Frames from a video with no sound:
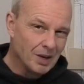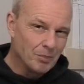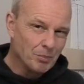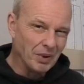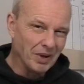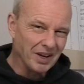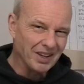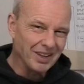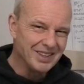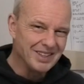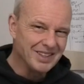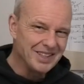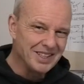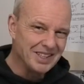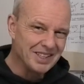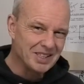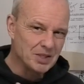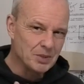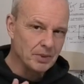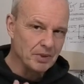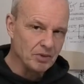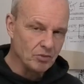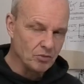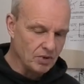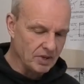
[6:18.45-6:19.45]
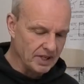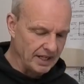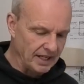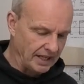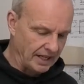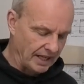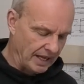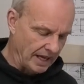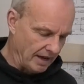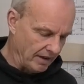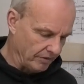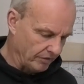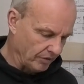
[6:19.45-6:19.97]
but I need to be really
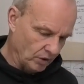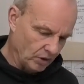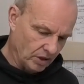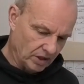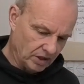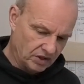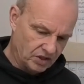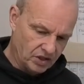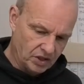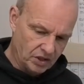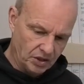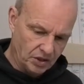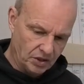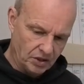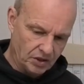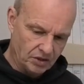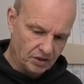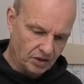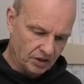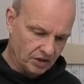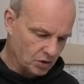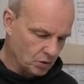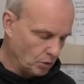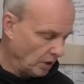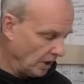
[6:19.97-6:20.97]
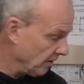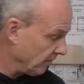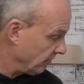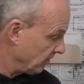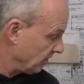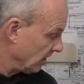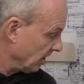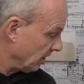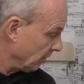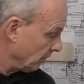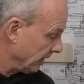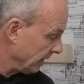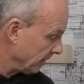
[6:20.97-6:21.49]
careful not to not to
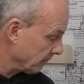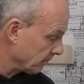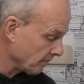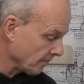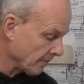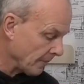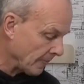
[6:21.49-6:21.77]
overdo it.